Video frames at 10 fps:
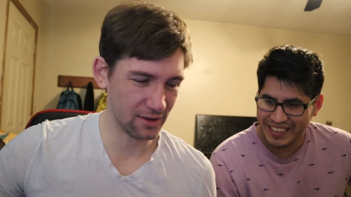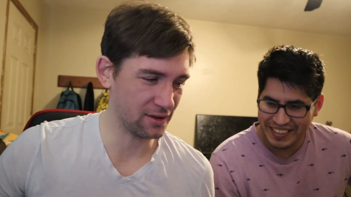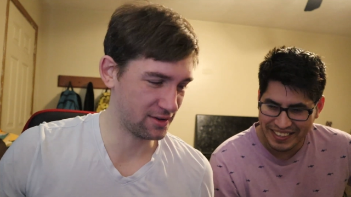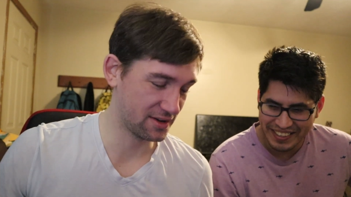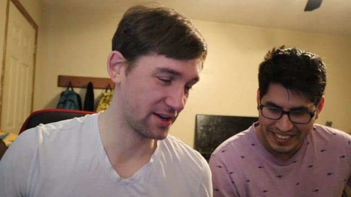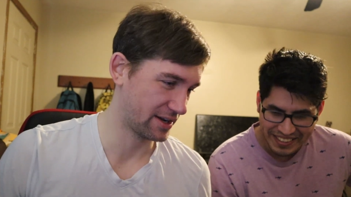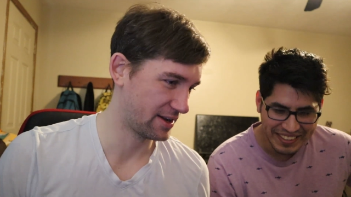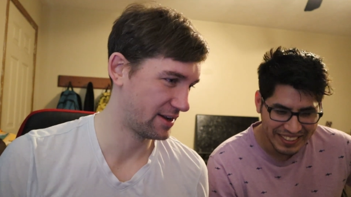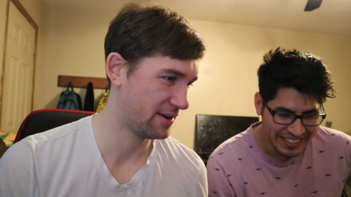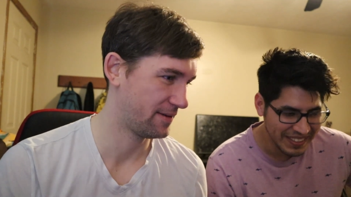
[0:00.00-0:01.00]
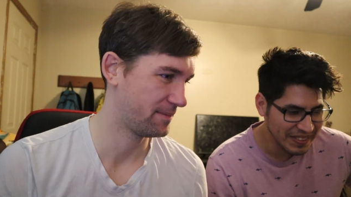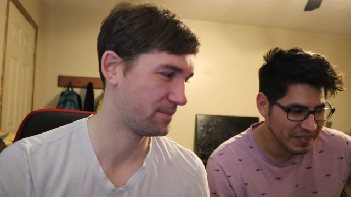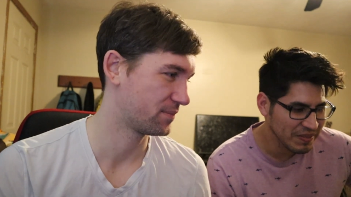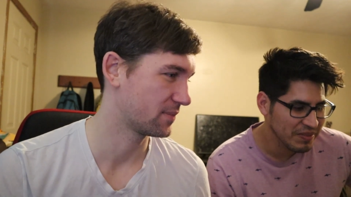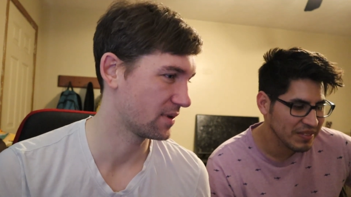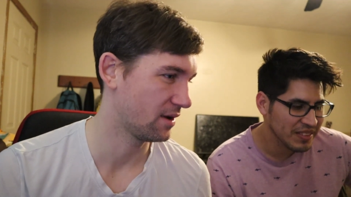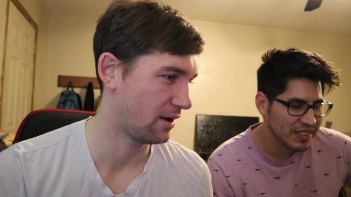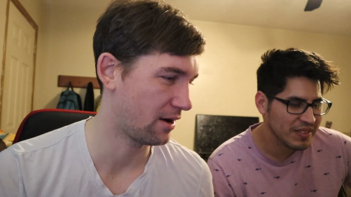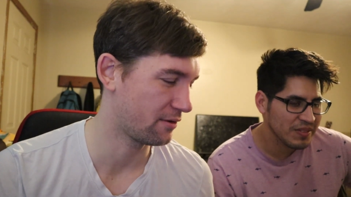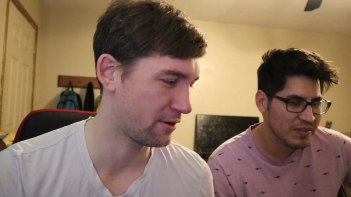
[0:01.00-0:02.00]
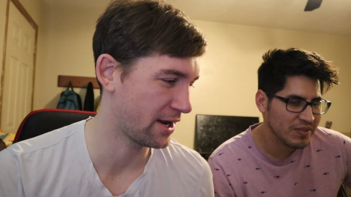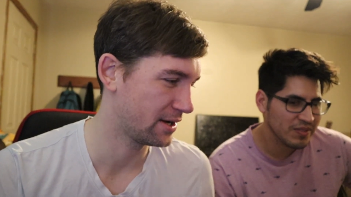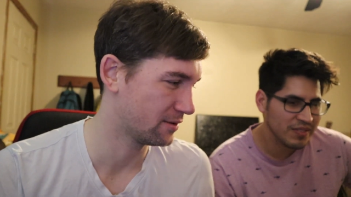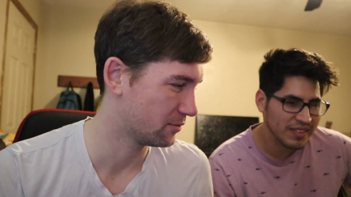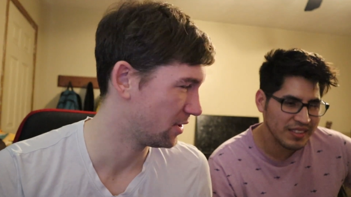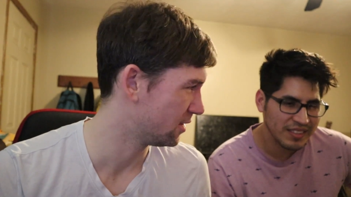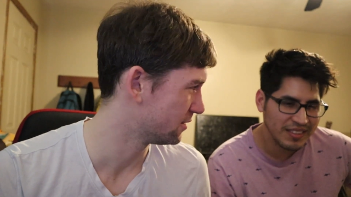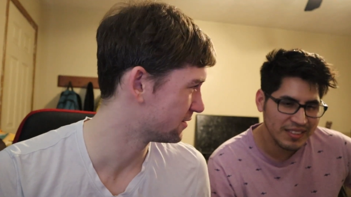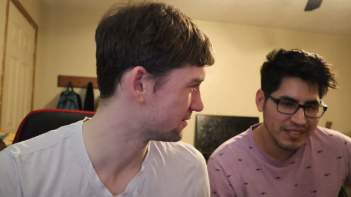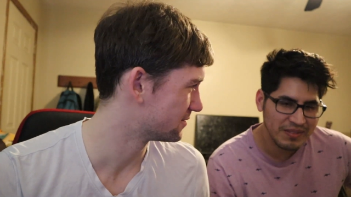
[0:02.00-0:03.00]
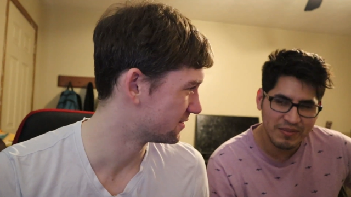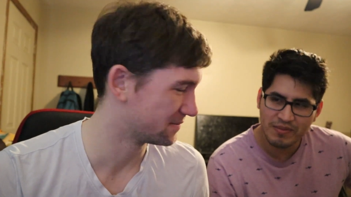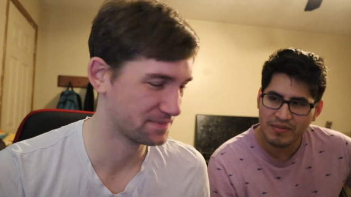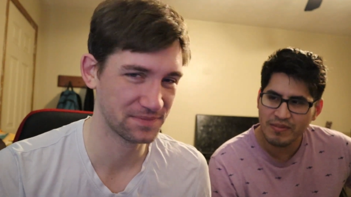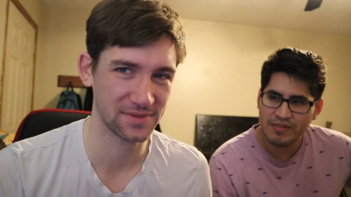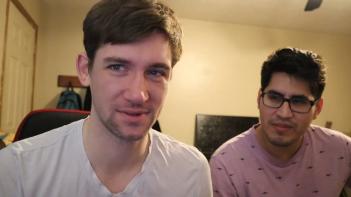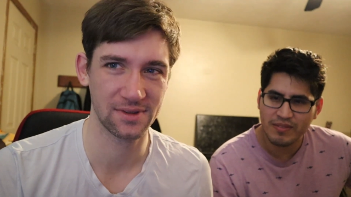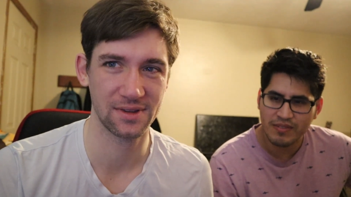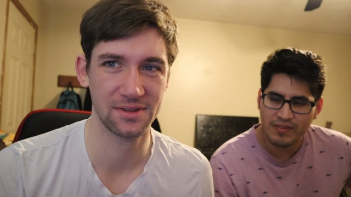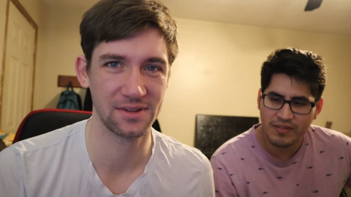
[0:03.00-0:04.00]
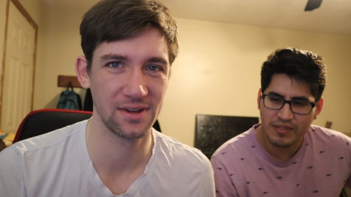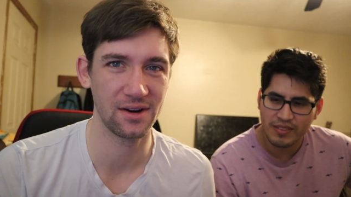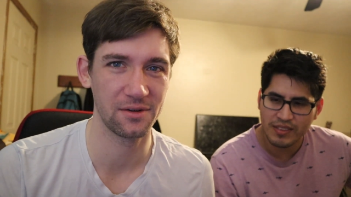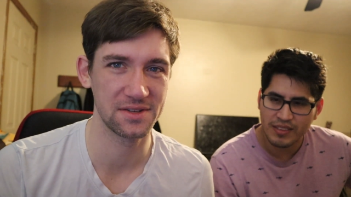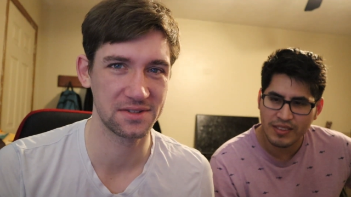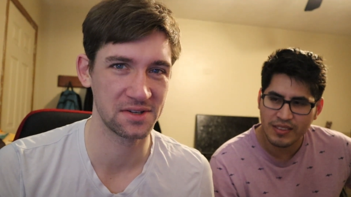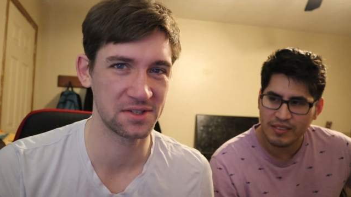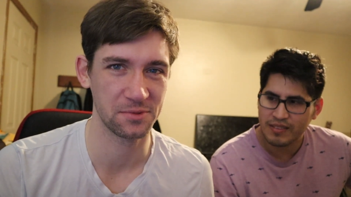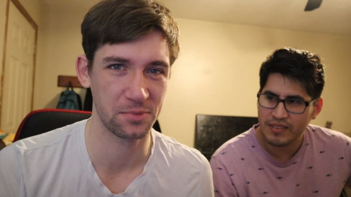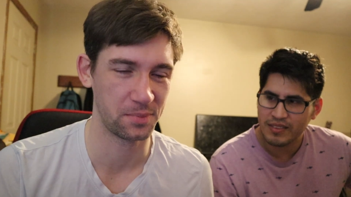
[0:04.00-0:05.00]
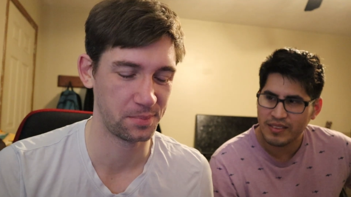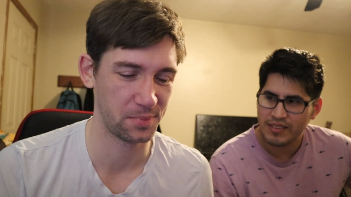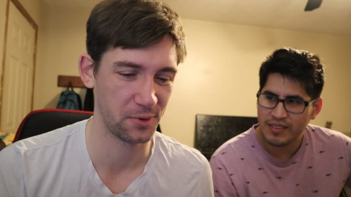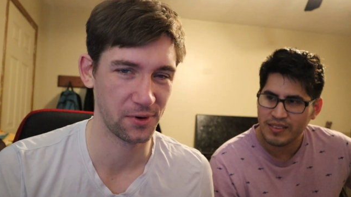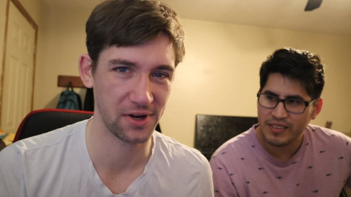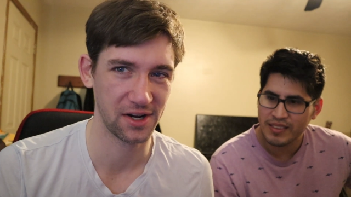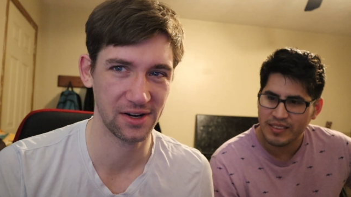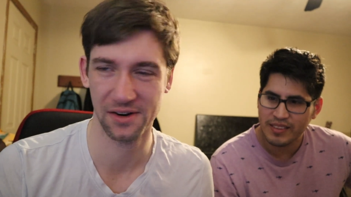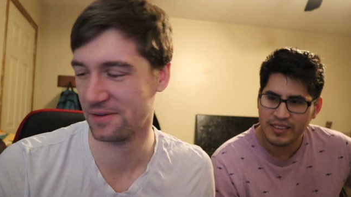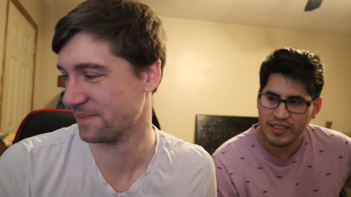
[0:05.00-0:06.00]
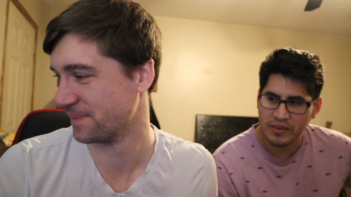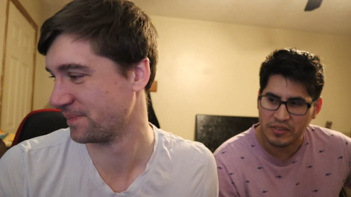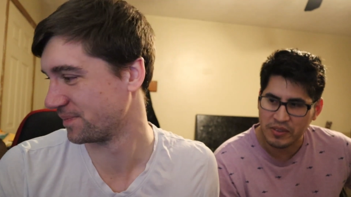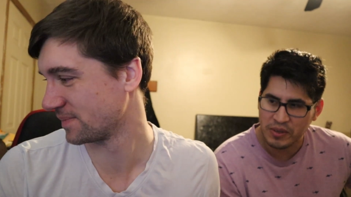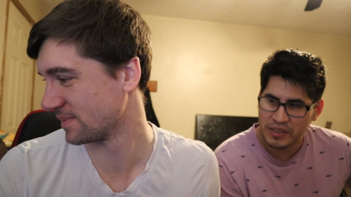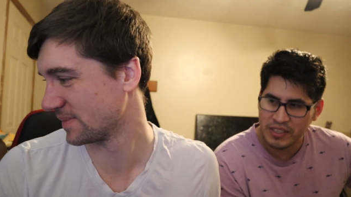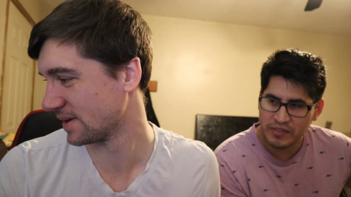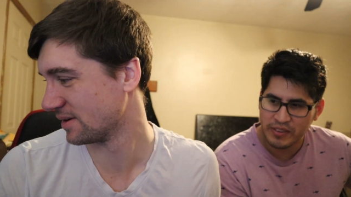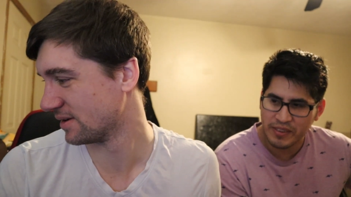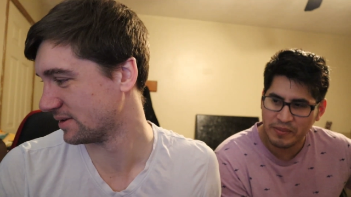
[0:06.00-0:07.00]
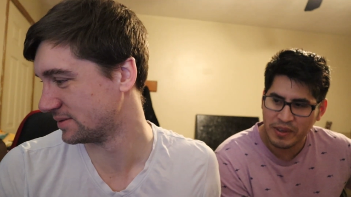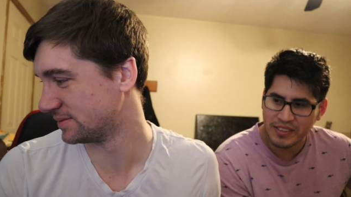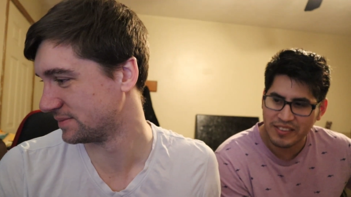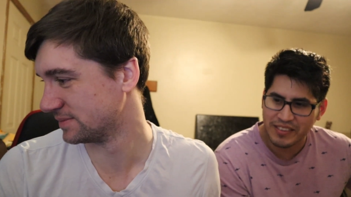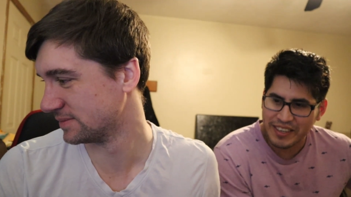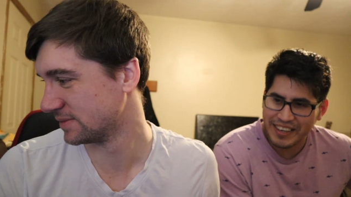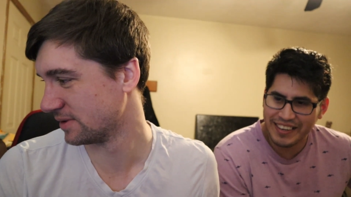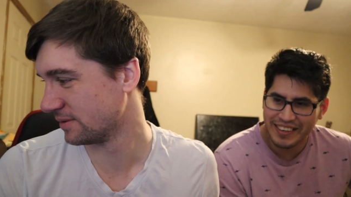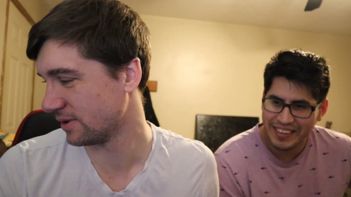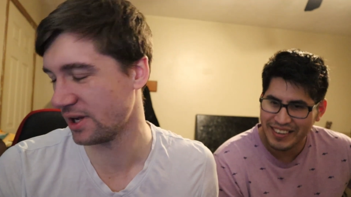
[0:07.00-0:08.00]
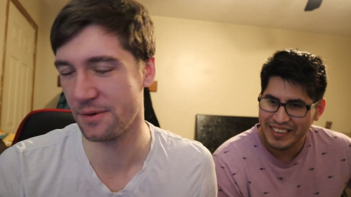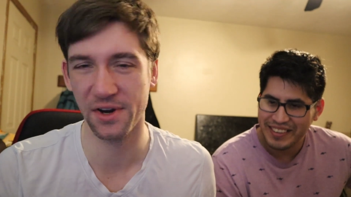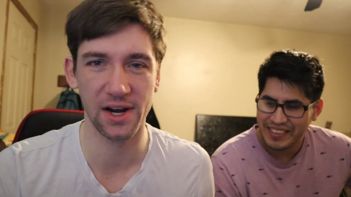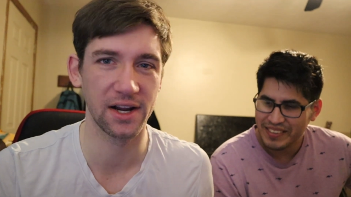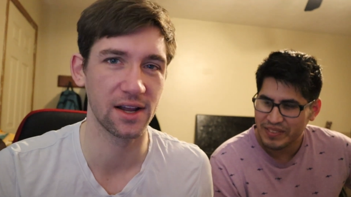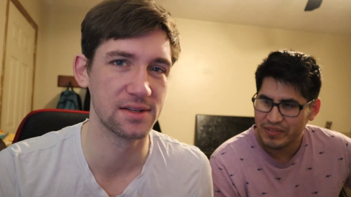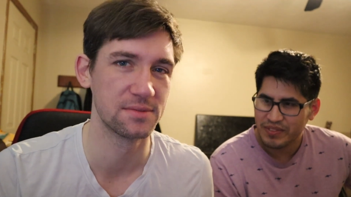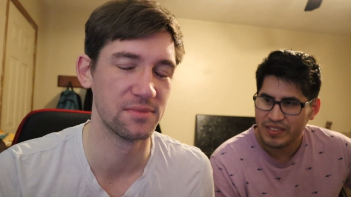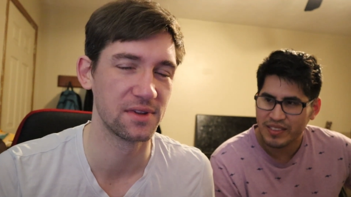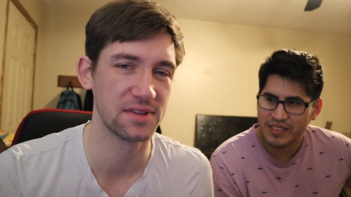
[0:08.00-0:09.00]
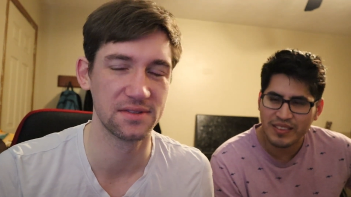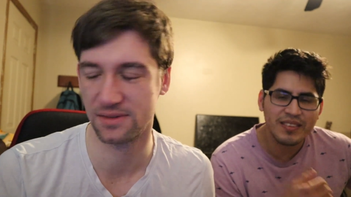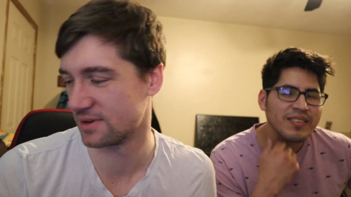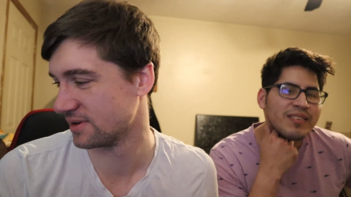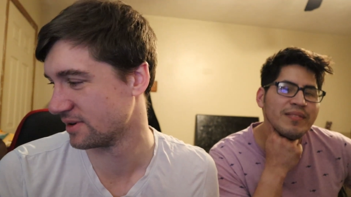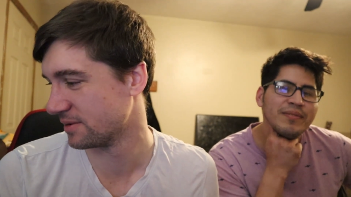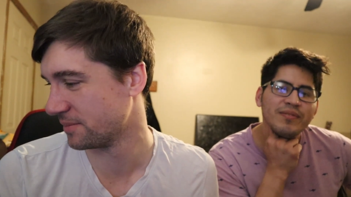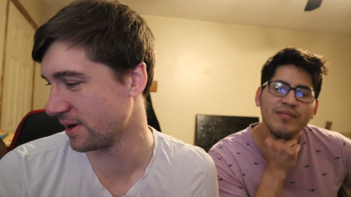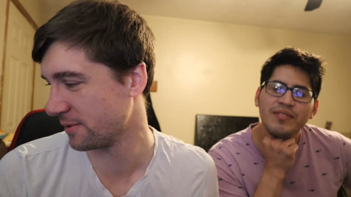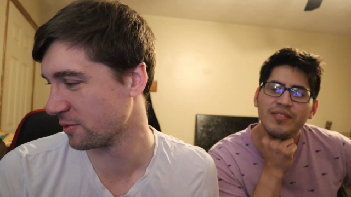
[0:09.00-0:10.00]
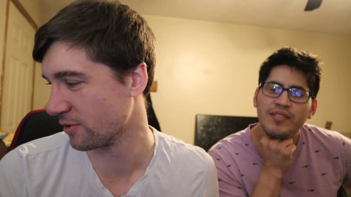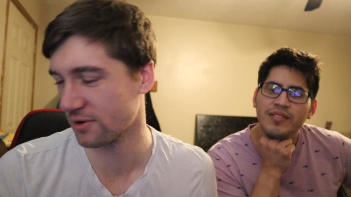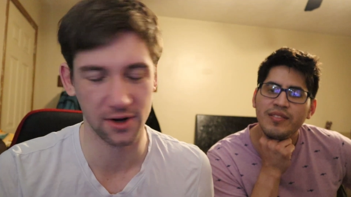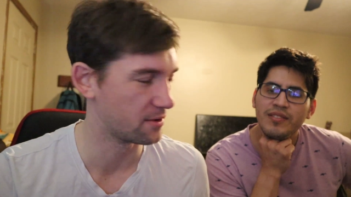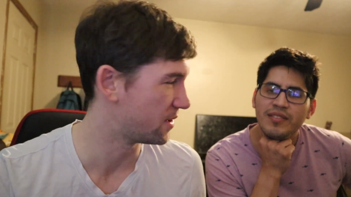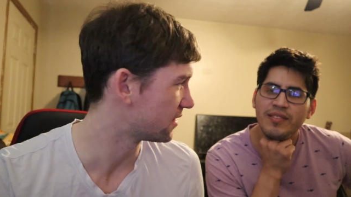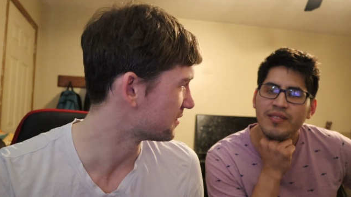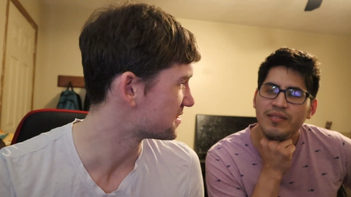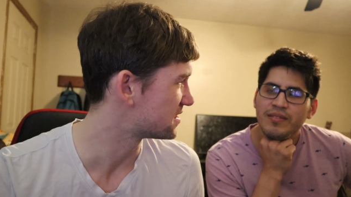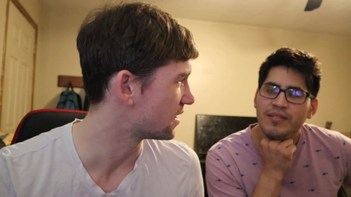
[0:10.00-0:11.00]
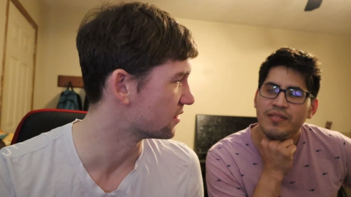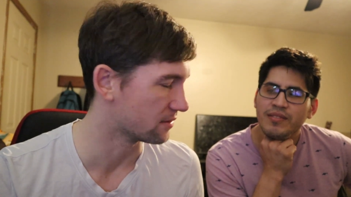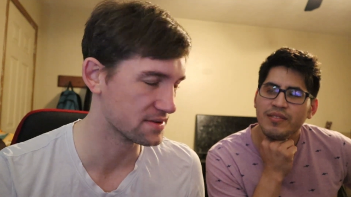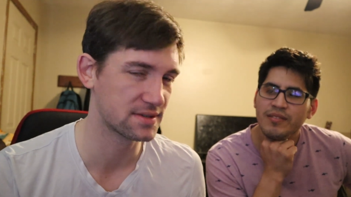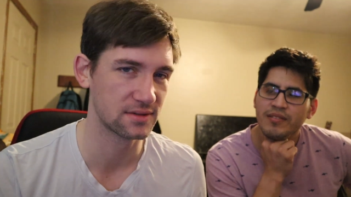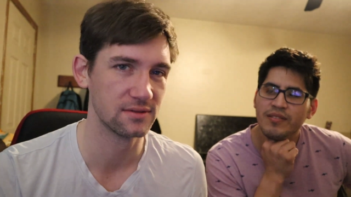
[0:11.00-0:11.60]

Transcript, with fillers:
Speaker 1: yeah. All right. Well, that was disappointing.
Speaker 2: There was no need for the monster.
Speaker 1: Well, I mean, I guess this maybe we're gonna make the sales